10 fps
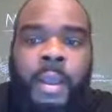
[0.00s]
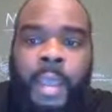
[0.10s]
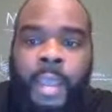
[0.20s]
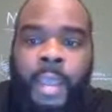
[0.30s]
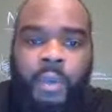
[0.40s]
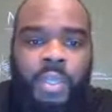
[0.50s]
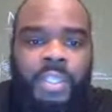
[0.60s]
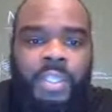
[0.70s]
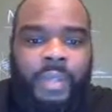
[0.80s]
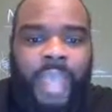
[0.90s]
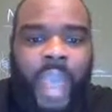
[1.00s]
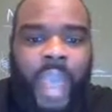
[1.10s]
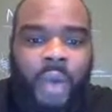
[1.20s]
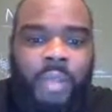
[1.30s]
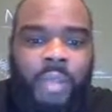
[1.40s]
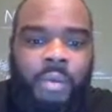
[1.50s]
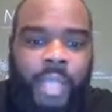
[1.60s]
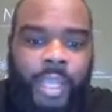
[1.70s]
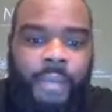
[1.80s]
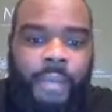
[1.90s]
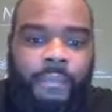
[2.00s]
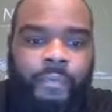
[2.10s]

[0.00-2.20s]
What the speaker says: in order to calculate,